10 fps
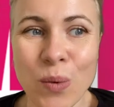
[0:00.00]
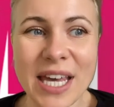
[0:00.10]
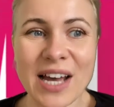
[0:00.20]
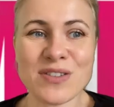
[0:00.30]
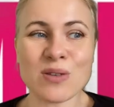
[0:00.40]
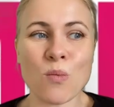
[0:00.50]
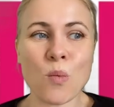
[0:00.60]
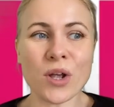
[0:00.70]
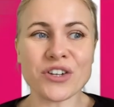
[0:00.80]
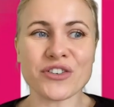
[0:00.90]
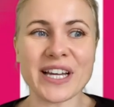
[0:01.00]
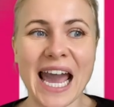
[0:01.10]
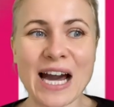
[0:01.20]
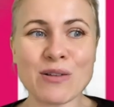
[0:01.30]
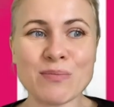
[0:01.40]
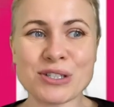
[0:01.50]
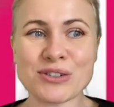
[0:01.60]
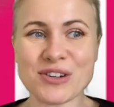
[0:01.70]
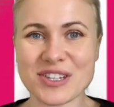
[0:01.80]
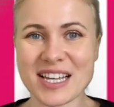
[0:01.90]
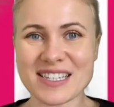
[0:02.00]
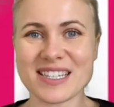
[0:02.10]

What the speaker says: have some wandering albatrosses.